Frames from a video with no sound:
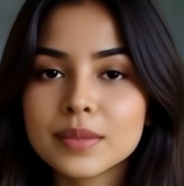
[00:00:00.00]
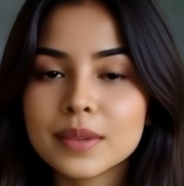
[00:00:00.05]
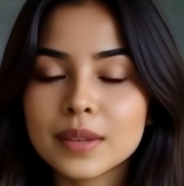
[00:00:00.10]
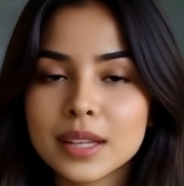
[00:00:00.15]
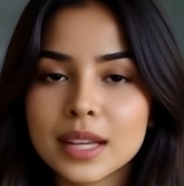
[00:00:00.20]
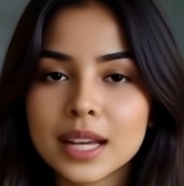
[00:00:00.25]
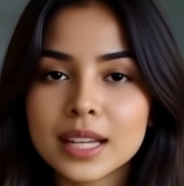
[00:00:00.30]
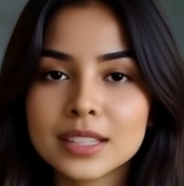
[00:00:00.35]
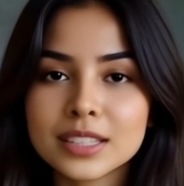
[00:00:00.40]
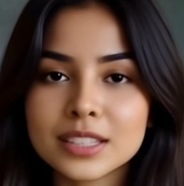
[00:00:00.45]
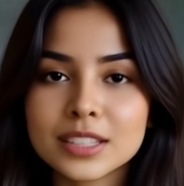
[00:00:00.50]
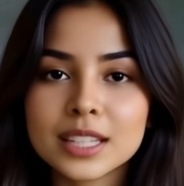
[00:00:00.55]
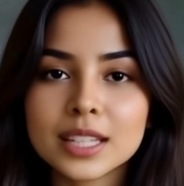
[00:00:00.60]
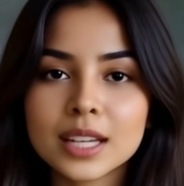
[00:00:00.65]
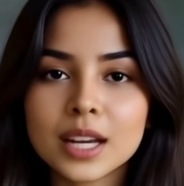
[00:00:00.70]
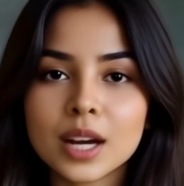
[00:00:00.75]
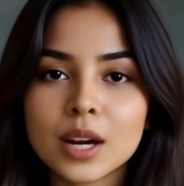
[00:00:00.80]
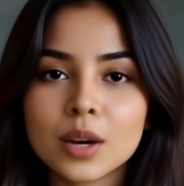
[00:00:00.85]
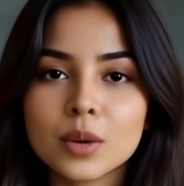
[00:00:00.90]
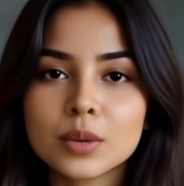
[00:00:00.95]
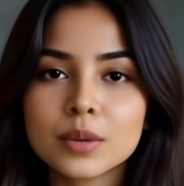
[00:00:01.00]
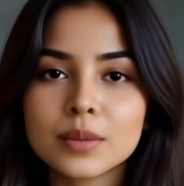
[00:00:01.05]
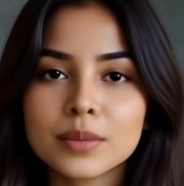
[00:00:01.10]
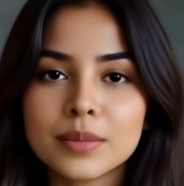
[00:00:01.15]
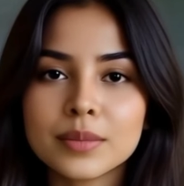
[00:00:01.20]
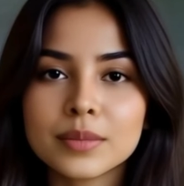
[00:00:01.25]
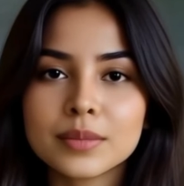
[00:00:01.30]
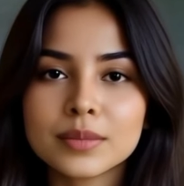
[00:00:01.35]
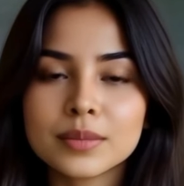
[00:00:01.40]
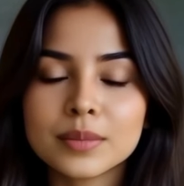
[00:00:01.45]
Let's see how.
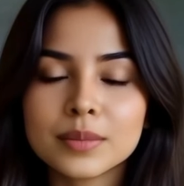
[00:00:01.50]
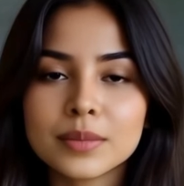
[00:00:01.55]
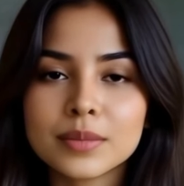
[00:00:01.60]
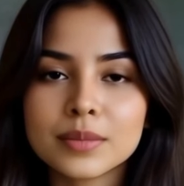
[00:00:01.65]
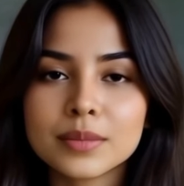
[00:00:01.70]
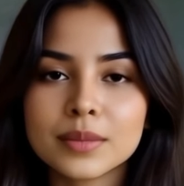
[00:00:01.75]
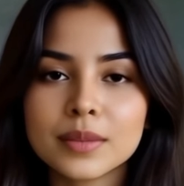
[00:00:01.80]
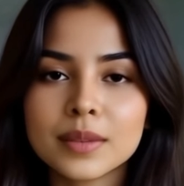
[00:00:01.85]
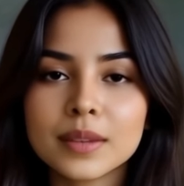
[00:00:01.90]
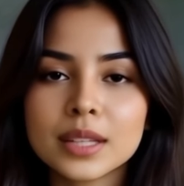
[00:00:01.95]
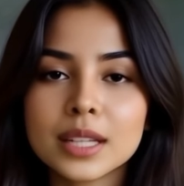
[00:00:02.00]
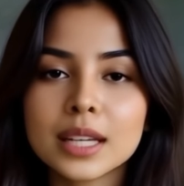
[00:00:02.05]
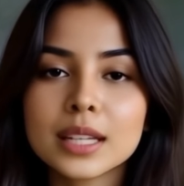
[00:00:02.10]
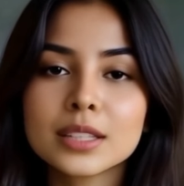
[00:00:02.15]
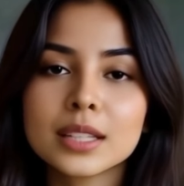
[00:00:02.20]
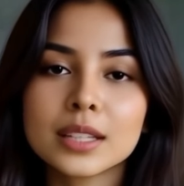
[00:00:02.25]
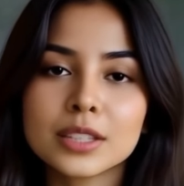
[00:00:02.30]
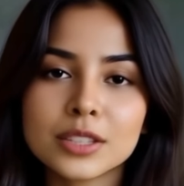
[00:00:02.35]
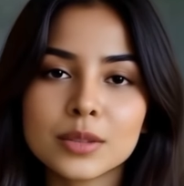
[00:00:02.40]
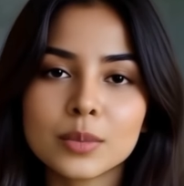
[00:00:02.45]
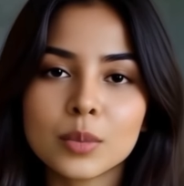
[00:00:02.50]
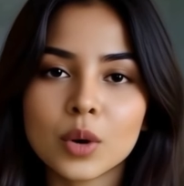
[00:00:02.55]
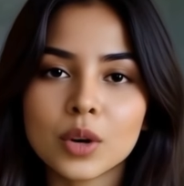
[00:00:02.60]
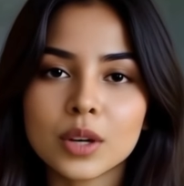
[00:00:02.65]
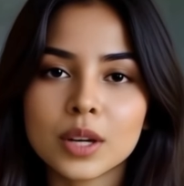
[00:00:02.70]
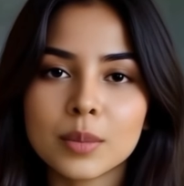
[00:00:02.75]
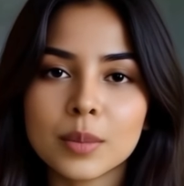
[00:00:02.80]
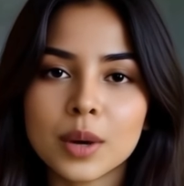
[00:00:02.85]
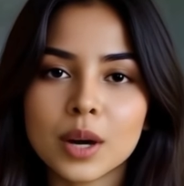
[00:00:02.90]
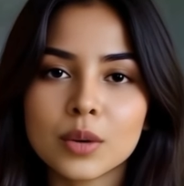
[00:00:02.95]
Heat a small
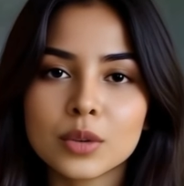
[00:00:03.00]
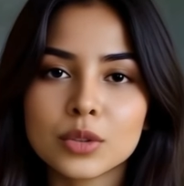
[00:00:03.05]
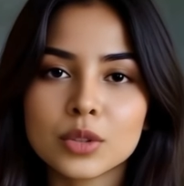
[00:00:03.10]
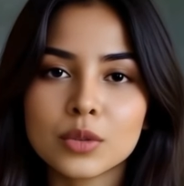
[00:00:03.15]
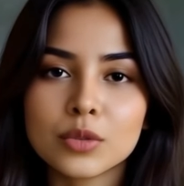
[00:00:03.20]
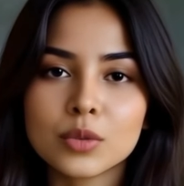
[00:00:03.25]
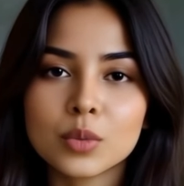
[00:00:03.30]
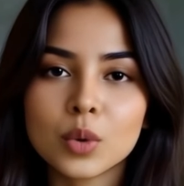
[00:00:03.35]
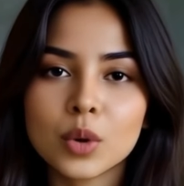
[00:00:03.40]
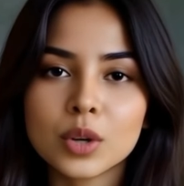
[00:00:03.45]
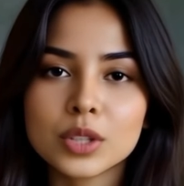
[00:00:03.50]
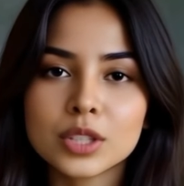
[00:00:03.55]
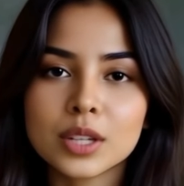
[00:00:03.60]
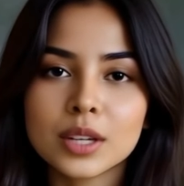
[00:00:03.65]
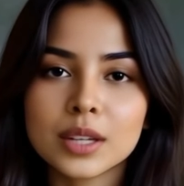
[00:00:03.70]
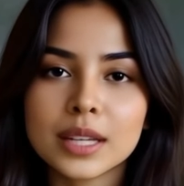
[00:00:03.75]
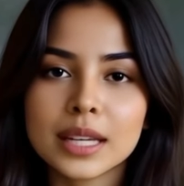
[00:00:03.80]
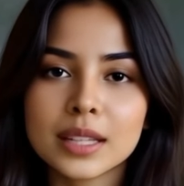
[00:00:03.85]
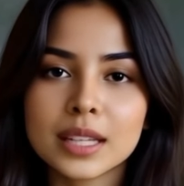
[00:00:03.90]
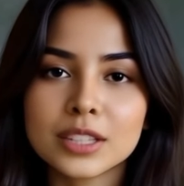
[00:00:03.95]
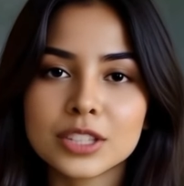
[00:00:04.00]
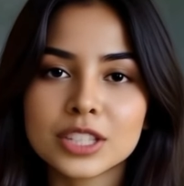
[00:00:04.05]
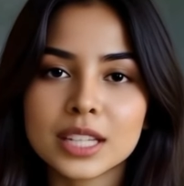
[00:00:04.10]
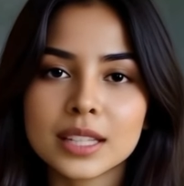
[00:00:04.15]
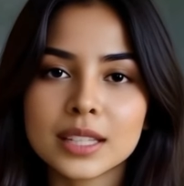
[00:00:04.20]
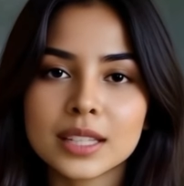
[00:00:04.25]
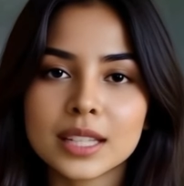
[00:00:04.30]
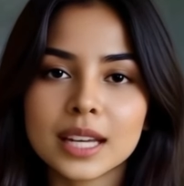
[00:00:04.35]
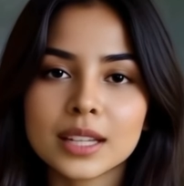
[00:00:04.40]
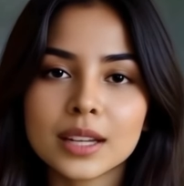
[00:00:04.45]
amount of water in a
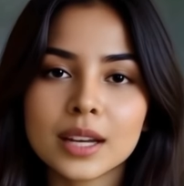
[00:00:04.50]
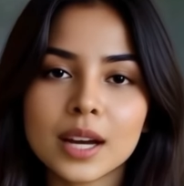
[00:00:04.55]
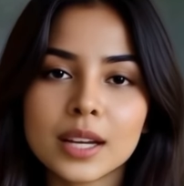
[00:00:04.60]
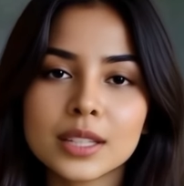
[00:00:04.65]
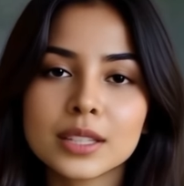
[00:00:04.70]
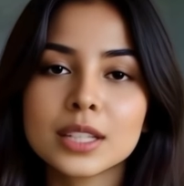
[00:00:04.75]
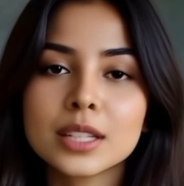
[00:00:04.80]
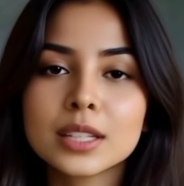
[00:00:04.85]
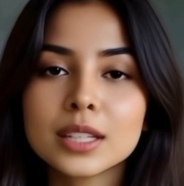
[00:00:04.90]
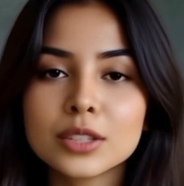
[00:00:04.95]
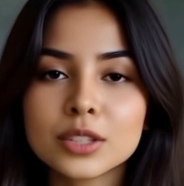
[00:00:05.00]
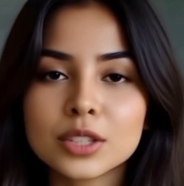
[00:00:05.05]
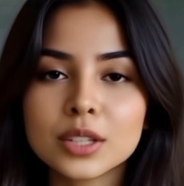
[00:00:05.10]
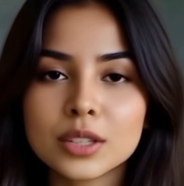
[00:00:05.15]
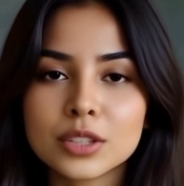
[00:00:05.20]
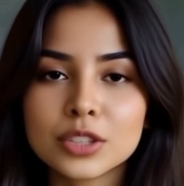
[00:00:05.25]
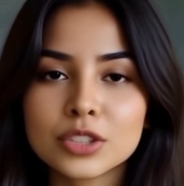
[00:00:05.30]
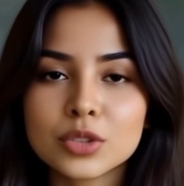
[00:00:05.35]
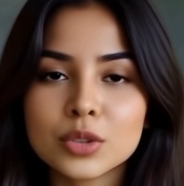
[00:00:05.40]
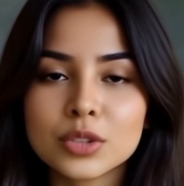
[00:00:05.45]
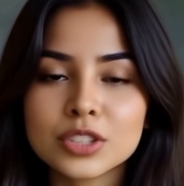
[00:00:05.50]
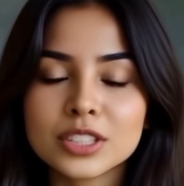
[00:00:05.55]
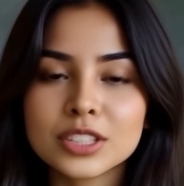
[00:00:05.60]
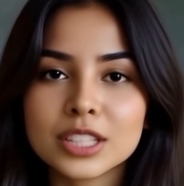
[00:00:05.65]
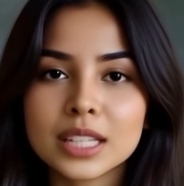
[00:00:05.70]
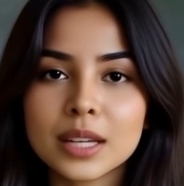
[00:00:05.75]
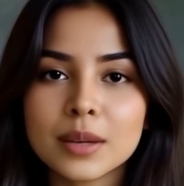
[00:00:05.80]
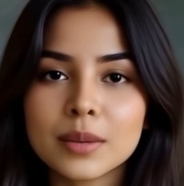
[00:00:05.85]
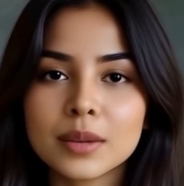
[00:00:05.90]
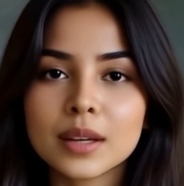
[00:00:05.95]
tin can until it turns to
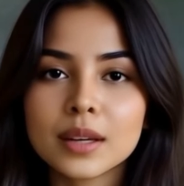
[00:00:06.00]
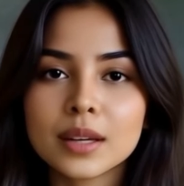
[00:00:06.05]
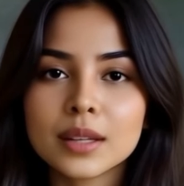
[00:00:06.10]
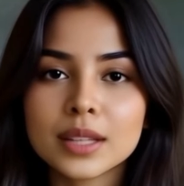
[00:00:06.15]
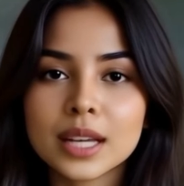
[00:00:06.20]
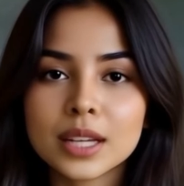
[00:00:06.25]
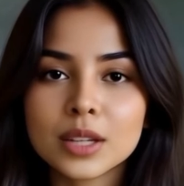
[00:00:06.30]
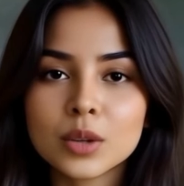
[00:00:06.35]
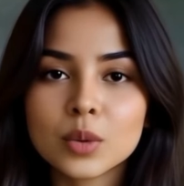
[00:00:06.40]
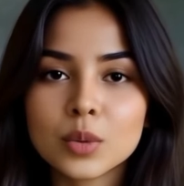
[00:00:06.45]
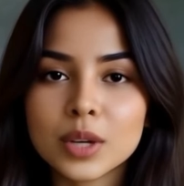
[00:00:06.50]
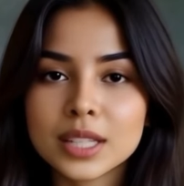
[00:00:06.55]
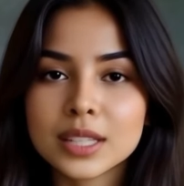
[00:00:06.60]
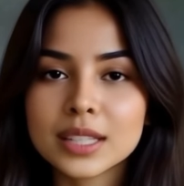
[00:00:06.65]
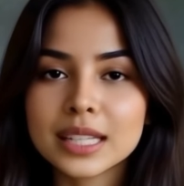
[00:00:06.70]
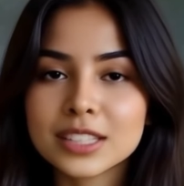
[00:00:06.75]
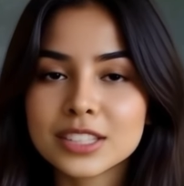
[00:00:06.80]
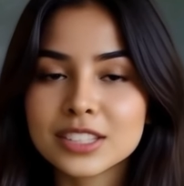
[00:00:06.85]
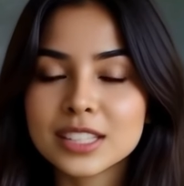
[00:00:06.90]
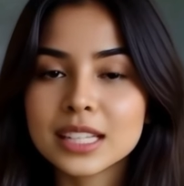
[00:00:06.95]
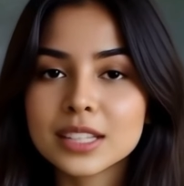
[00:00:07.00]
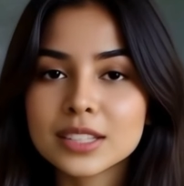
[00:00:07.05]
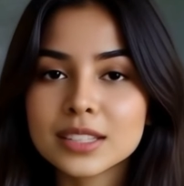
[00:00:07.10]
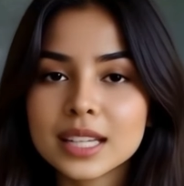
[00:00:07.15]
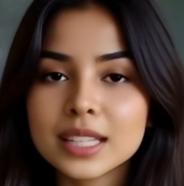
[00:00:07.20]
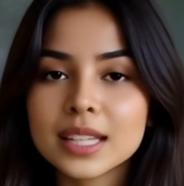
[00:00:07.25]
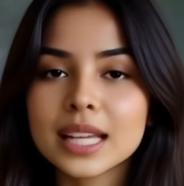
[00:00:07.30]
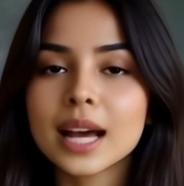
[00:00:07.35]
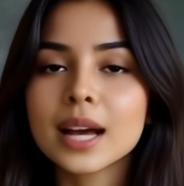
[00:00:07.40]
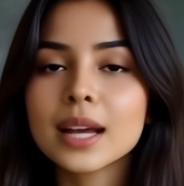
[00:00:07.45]
steam, then quickly seal the
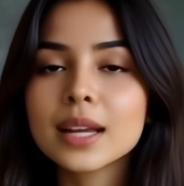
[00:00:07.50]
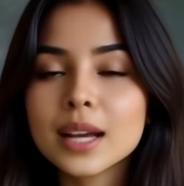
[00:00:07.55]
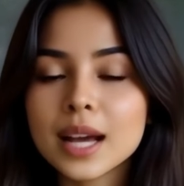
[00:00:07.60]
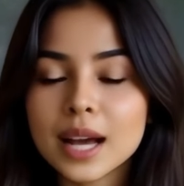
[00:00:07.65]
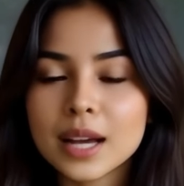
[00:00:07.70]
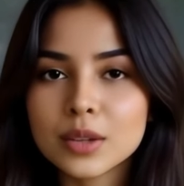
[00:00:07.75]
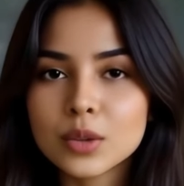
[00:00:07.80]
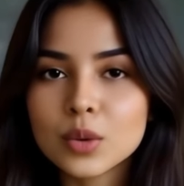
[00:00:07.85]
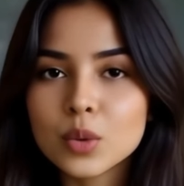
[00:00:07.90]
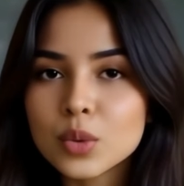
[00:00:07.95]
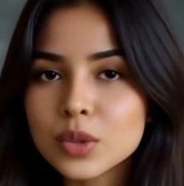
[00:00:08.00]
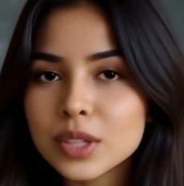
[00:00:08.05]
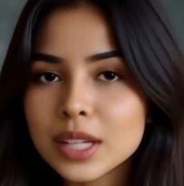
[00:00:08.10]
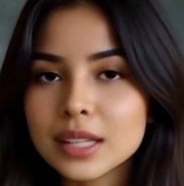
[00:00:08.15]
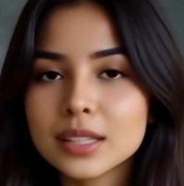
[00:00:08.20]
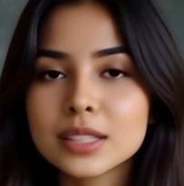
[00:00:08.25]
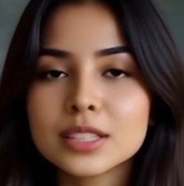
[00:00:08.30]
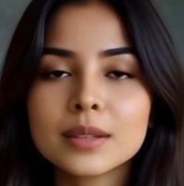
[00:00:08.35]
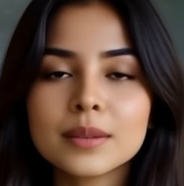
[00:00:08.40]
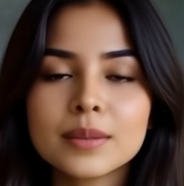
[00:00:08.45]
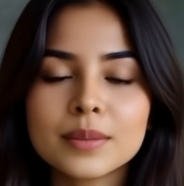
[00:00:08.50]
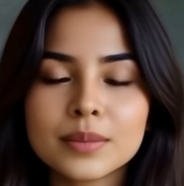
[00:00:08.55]
can and cool it.